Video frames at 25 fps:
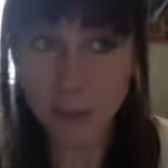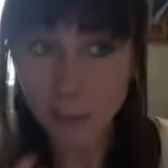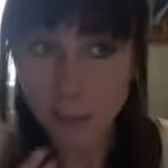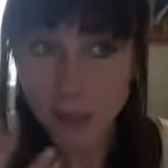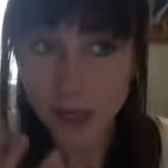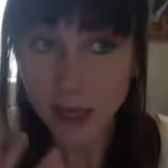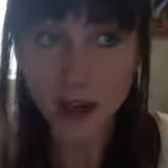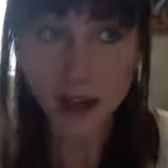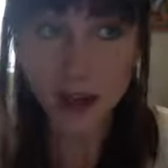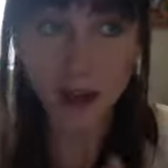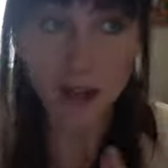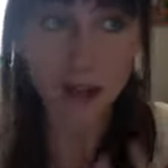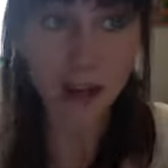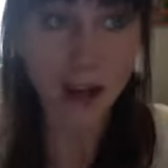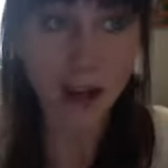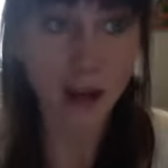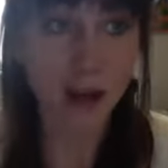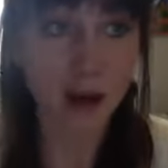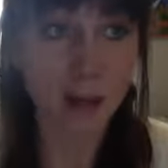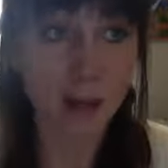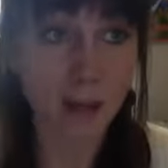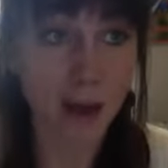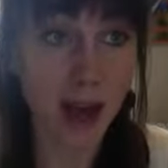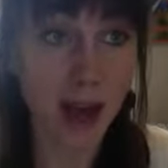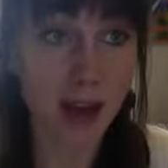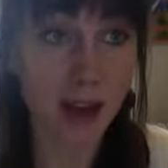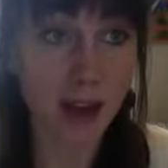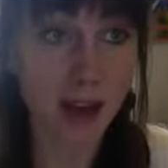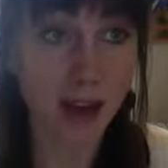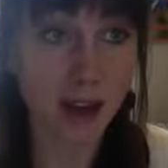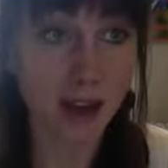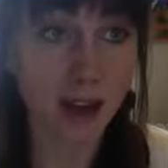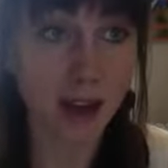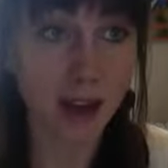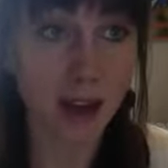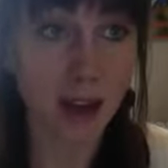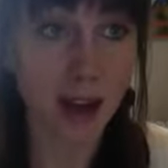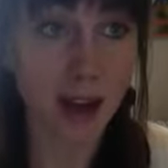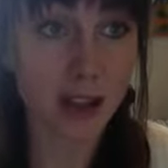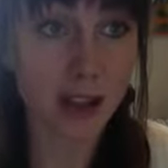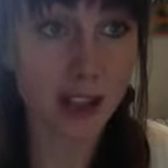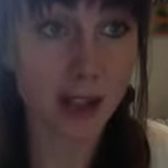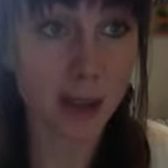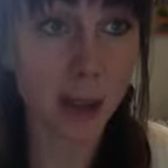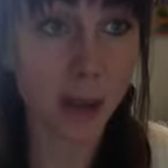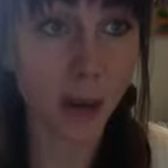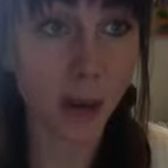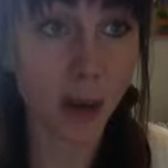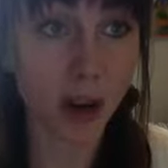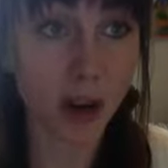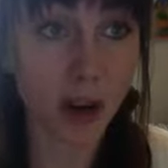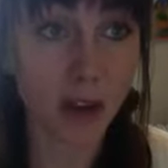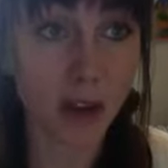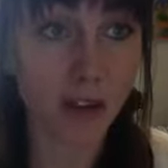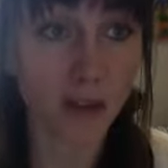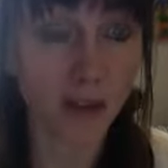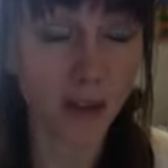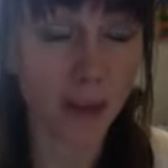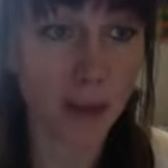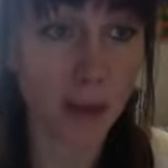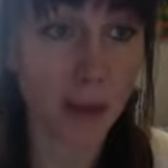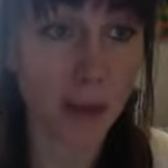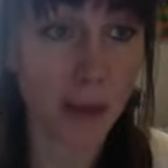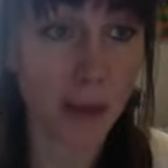bit of aromatic support from the